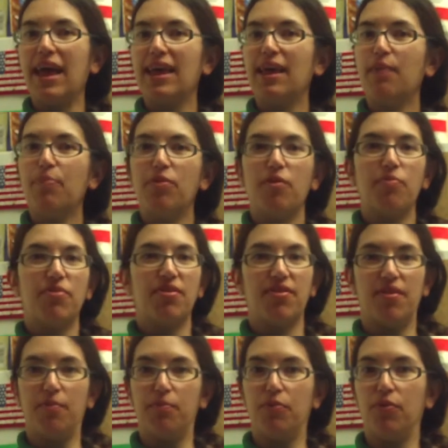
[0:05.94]
I keep them
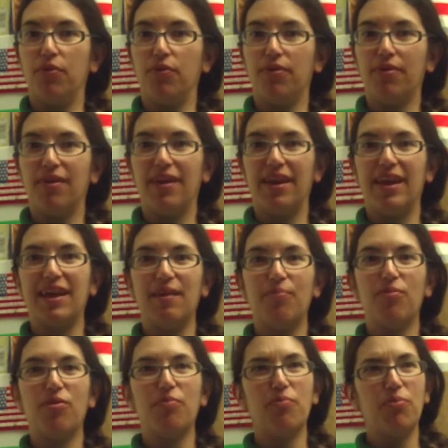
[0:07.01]
simple and I
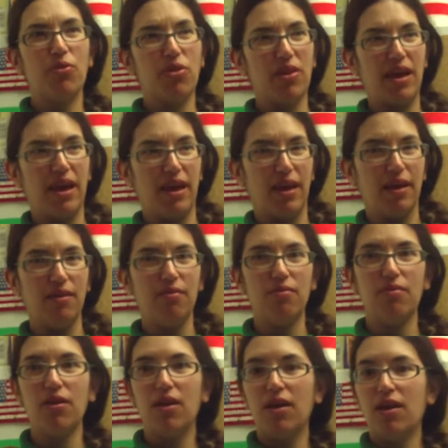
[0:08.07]
keep them
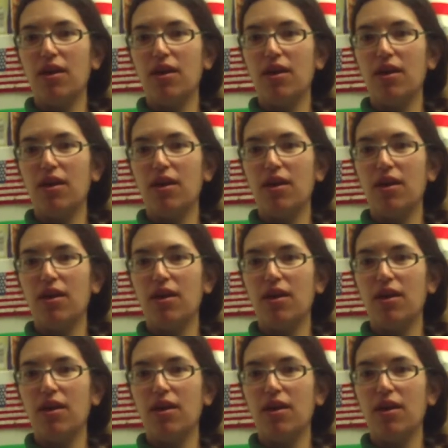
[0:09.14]
plain.